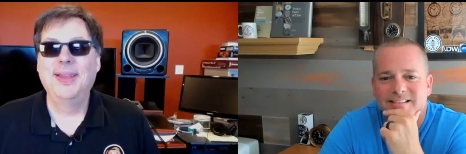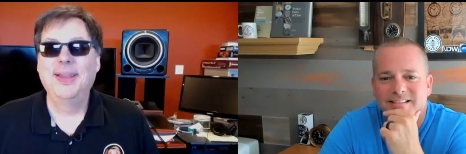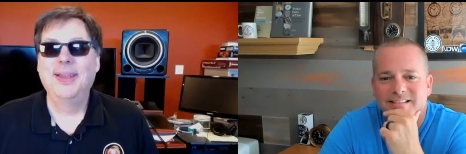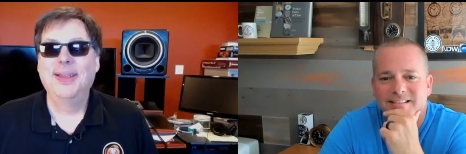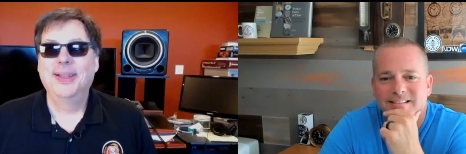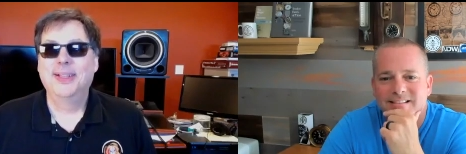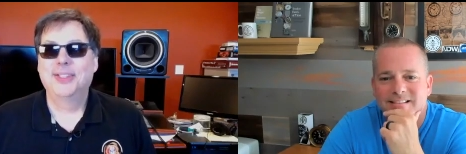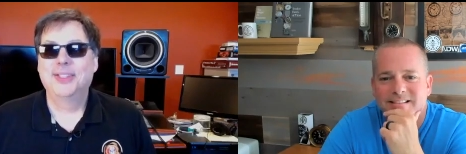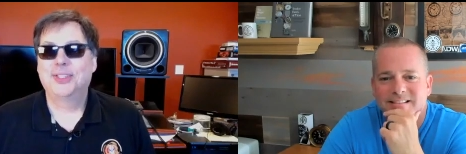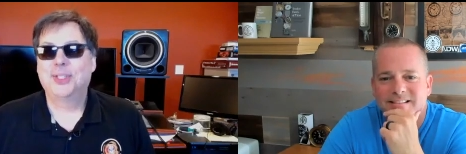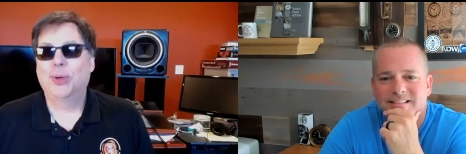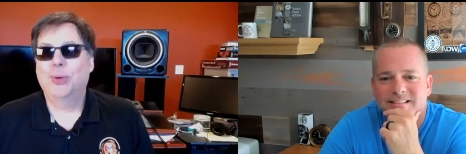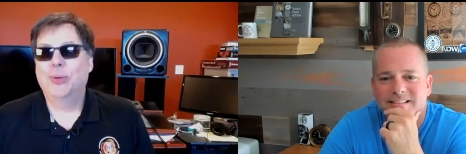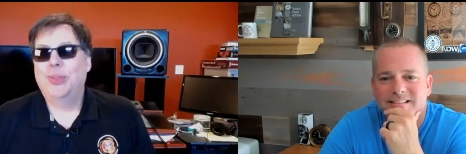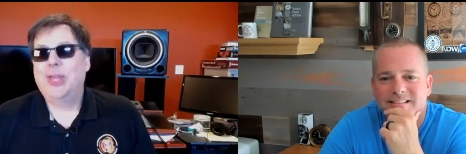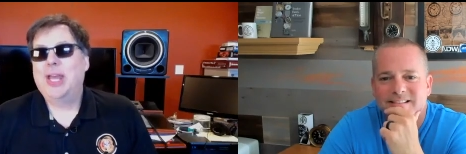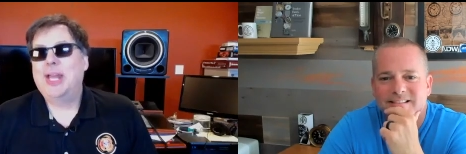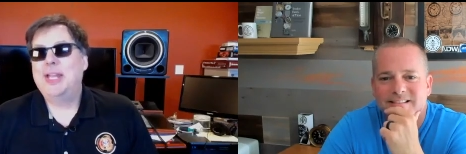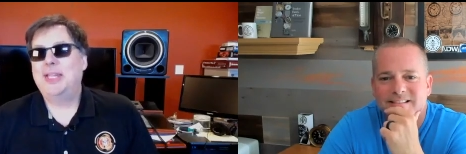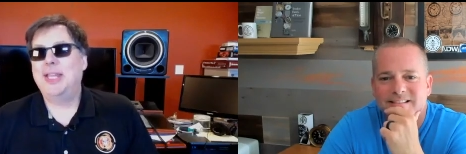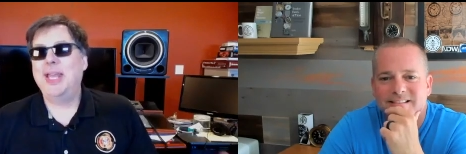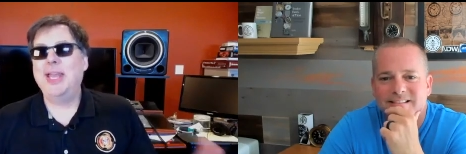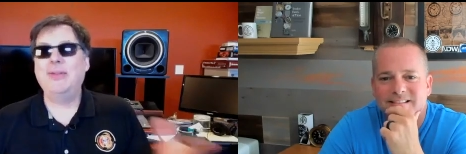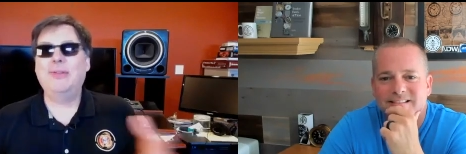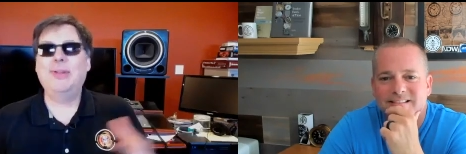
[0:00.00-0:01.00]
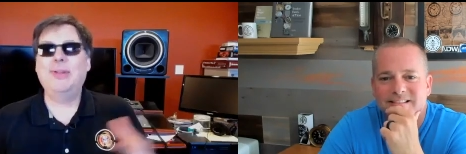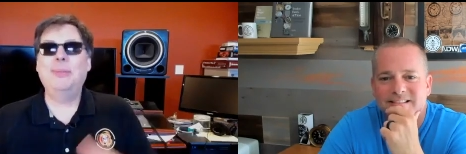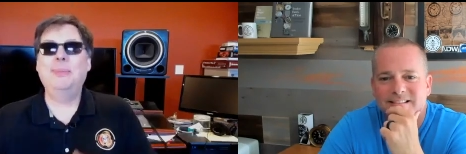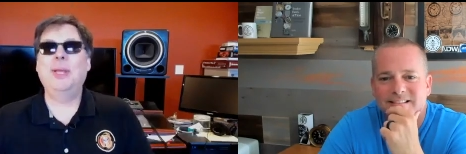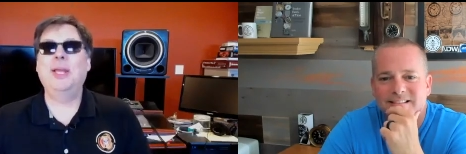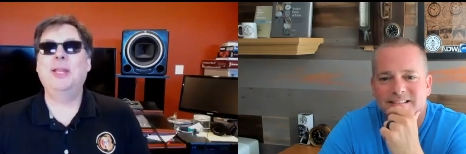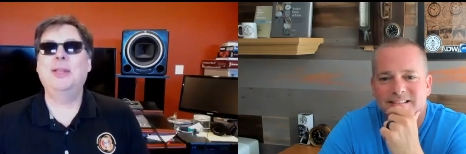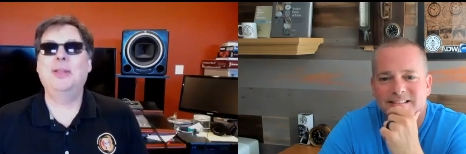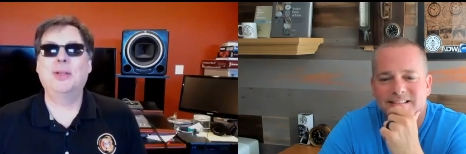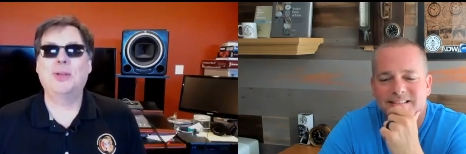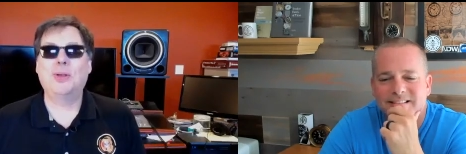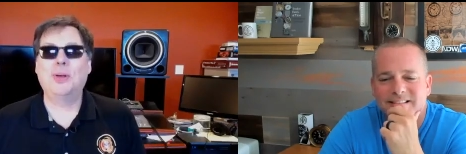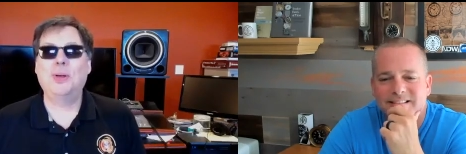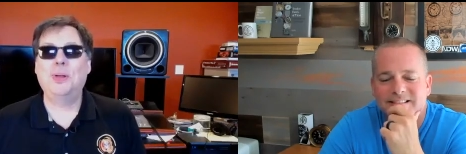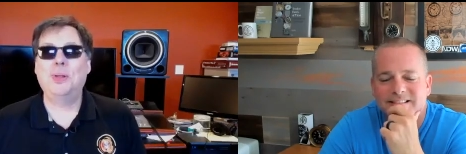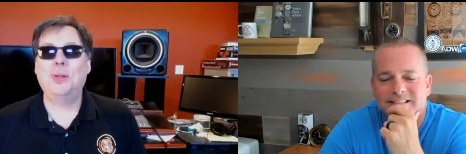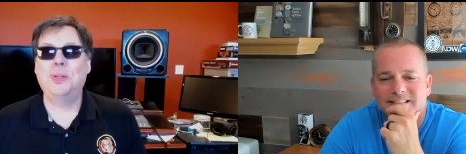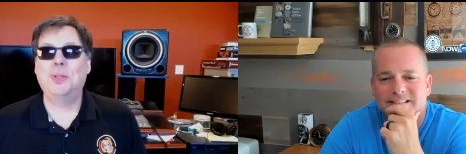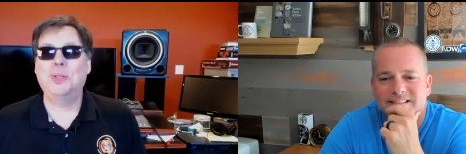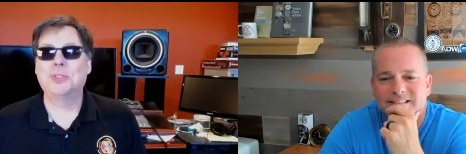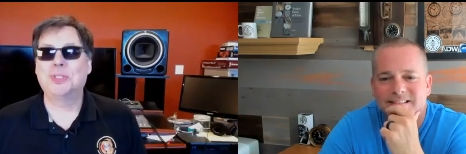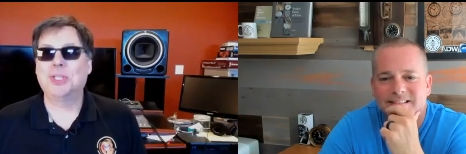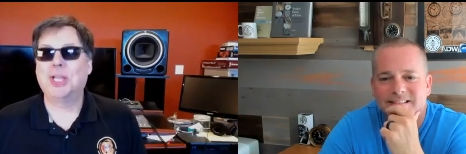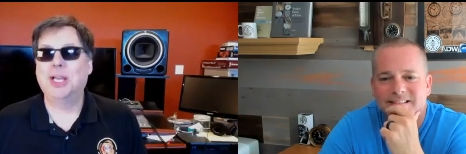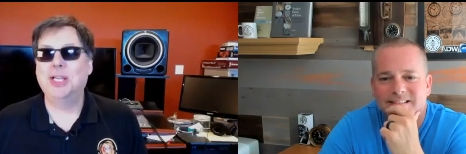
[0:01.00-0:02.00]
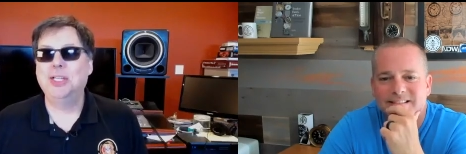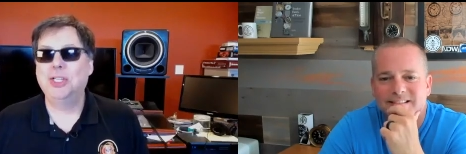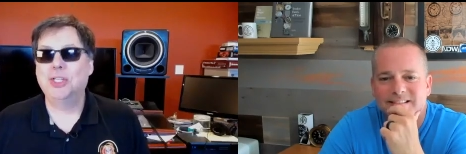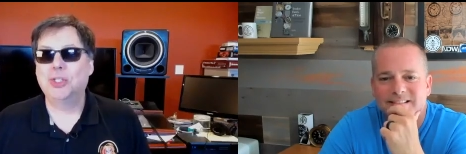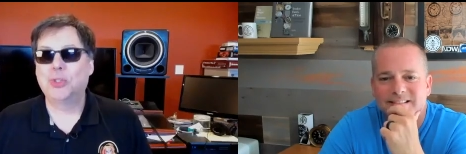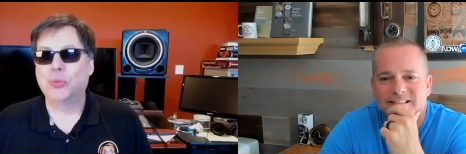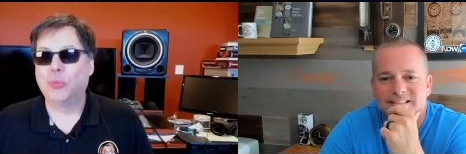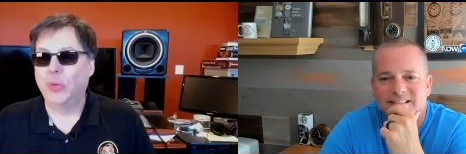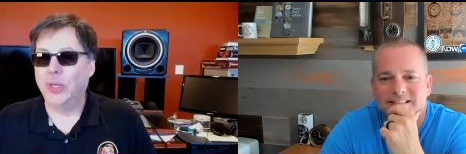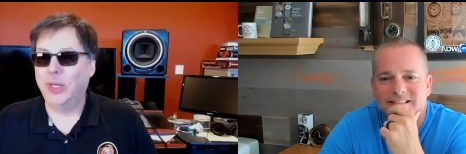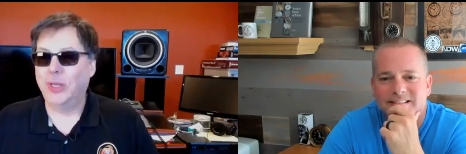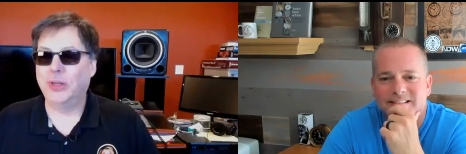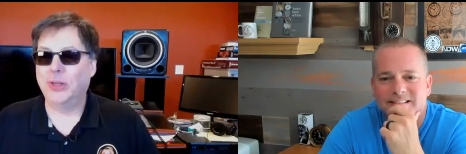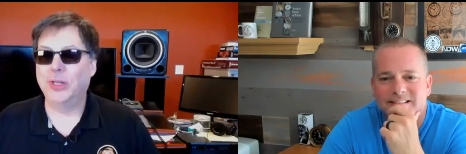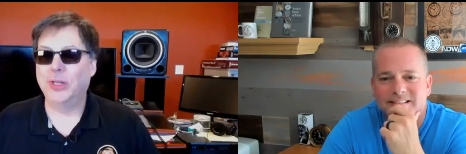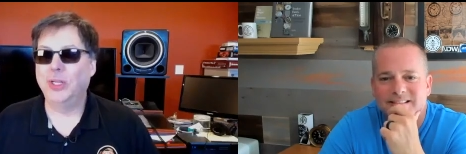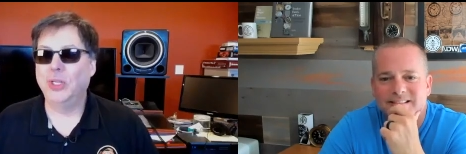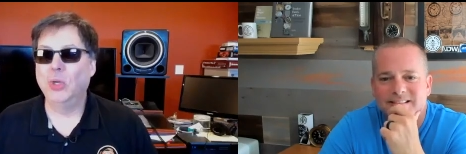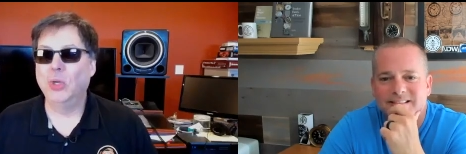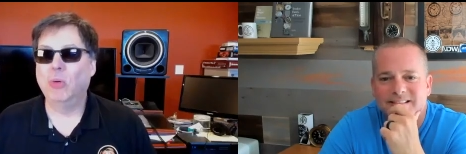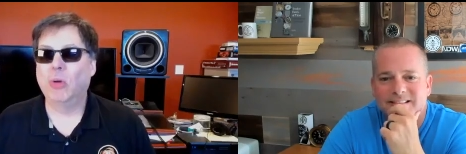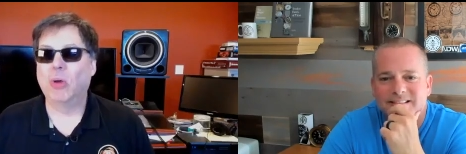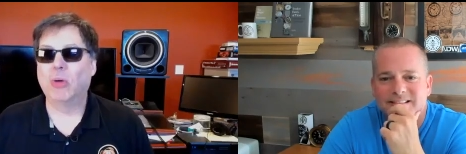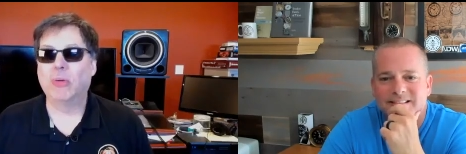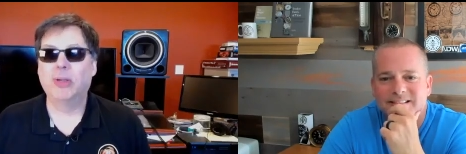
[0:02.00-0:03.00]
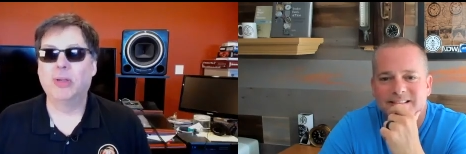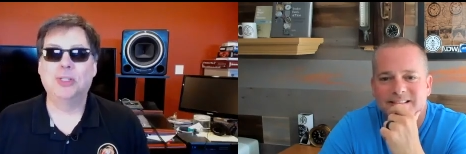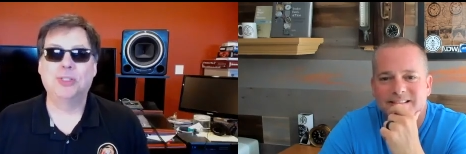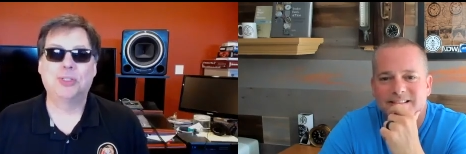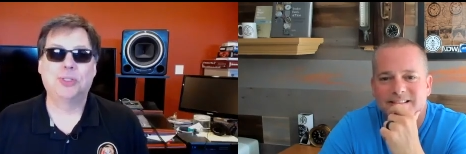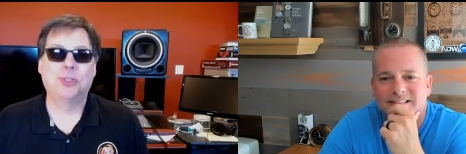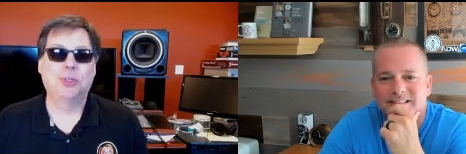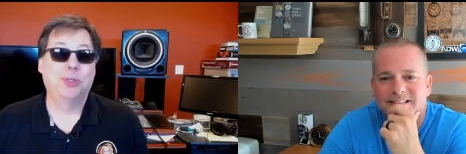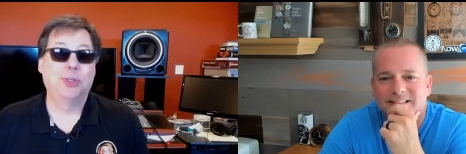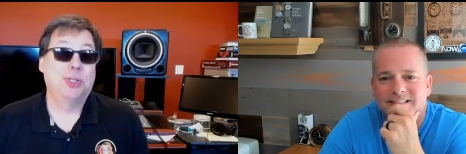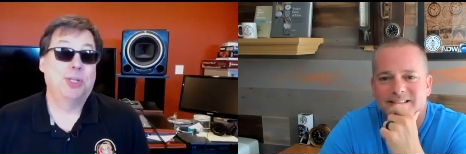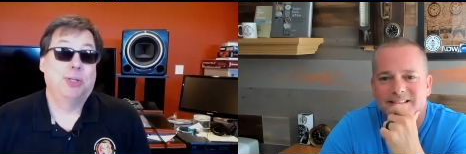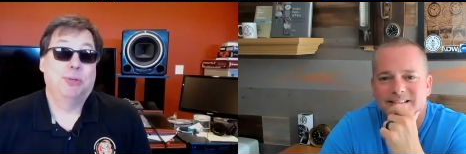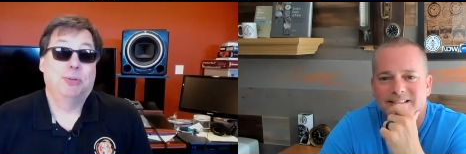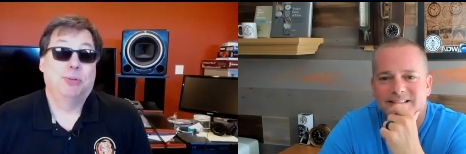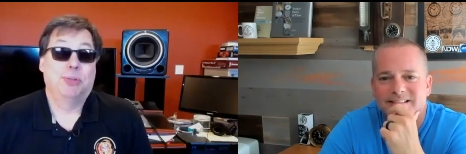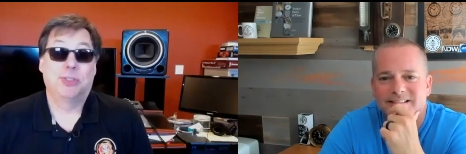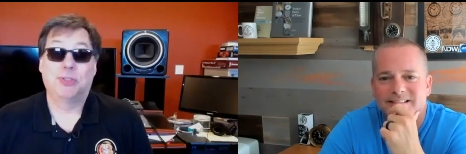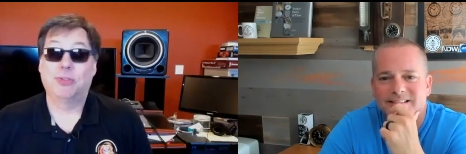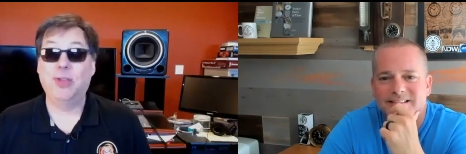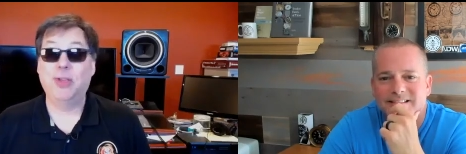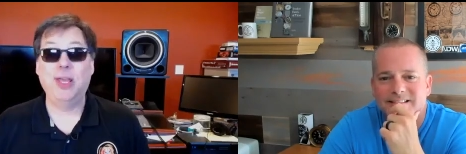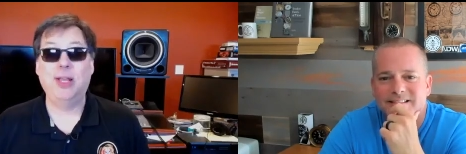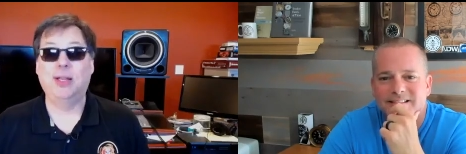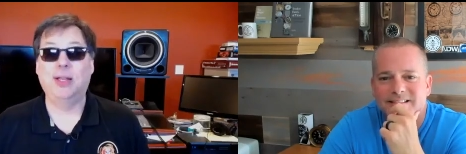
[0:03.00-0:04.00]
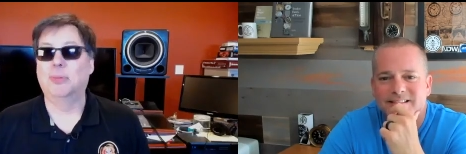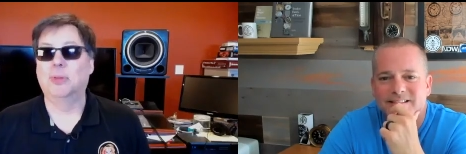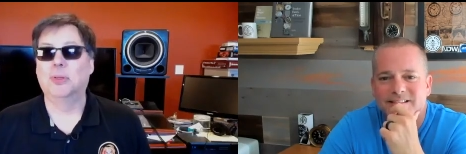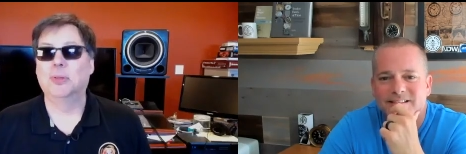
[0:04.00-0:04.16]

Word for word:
Speaker 1: so that day when I'm getting the calls, I just went on a URL search and it was available.